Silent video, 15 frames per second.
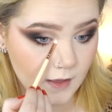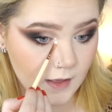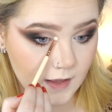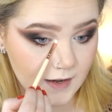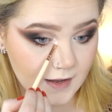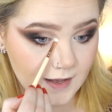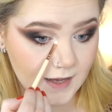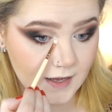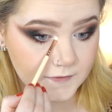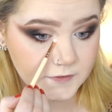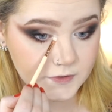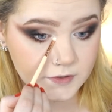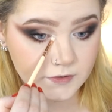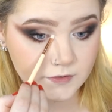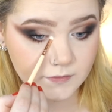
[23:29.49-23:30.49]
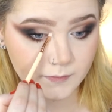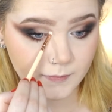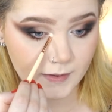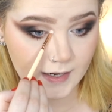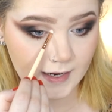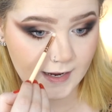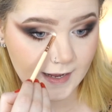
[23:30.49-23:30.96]
And I have to
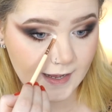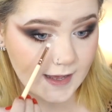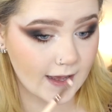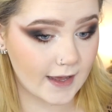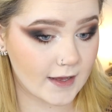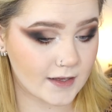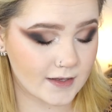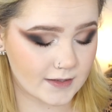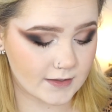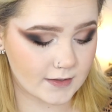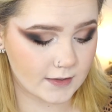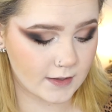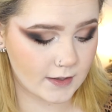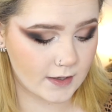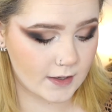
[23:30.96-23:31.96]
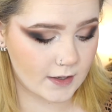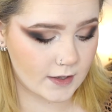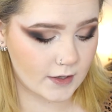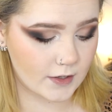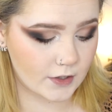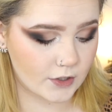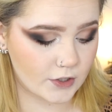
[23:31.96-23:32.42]
buy
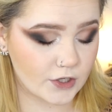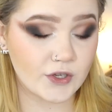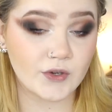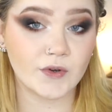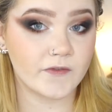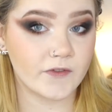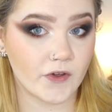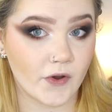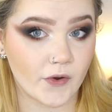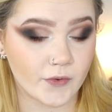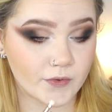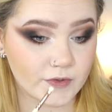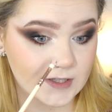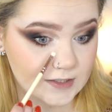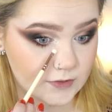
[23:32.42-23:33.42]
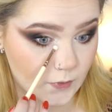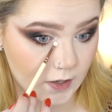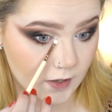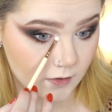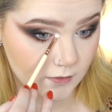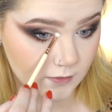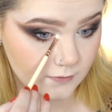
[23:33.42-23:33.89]
new of those as
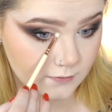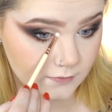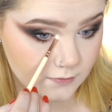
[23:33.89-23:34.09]
well